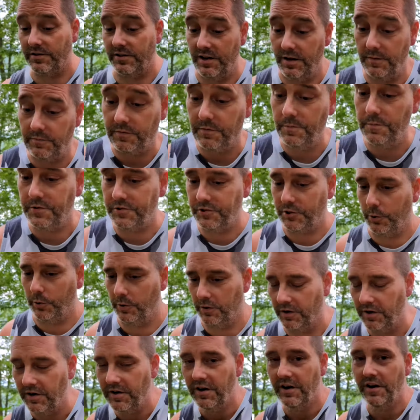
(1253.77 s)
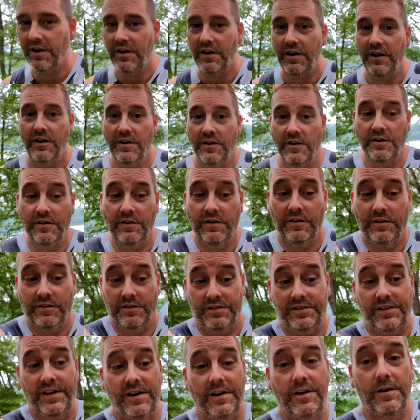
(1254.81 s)
came from the store,
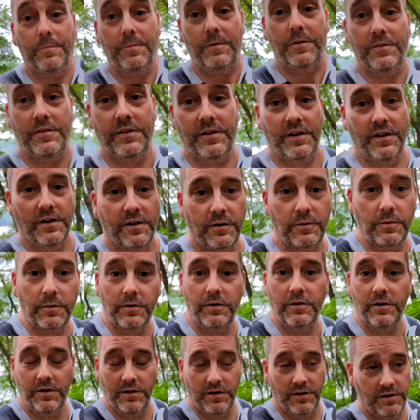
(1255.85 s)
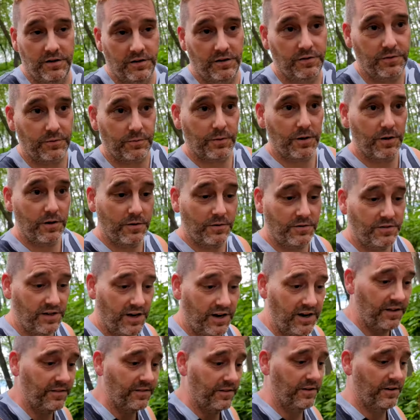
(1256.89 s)
set it up on the uh, the Rodes
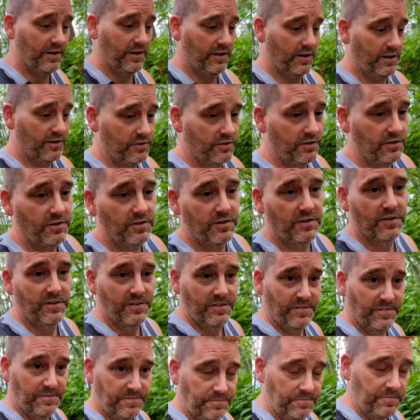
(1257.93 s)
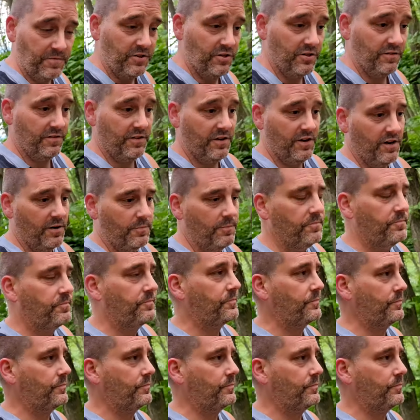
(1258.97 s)
and the uh, ShiftCam.